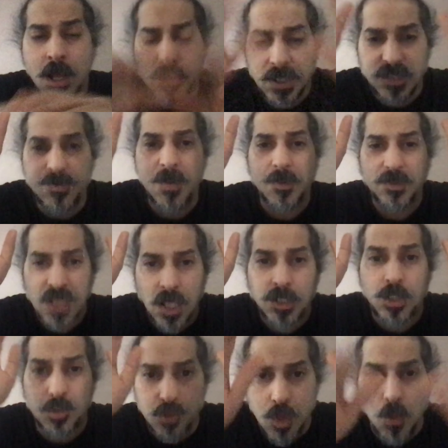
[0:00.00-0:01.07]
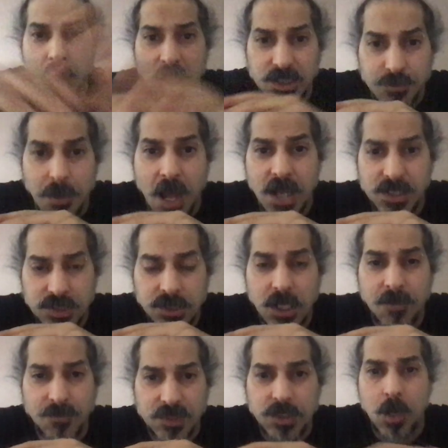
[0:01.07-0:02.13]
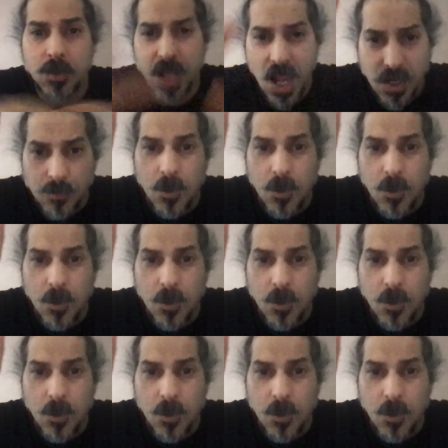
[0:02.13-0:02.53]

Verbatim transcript: These people telling you New Age mind slavery is okay,